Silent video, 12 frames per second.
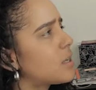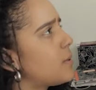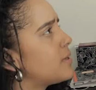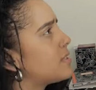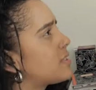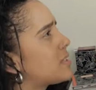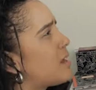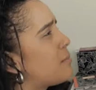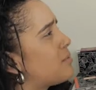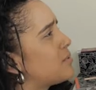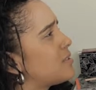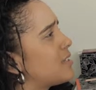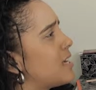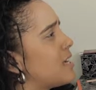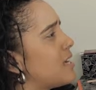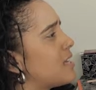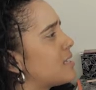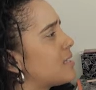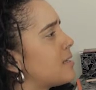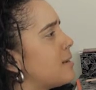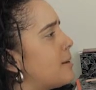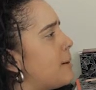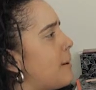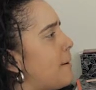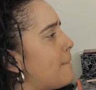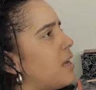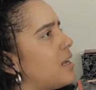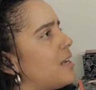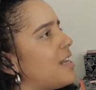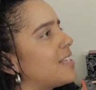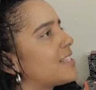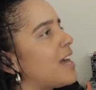go into samples and kits. Let's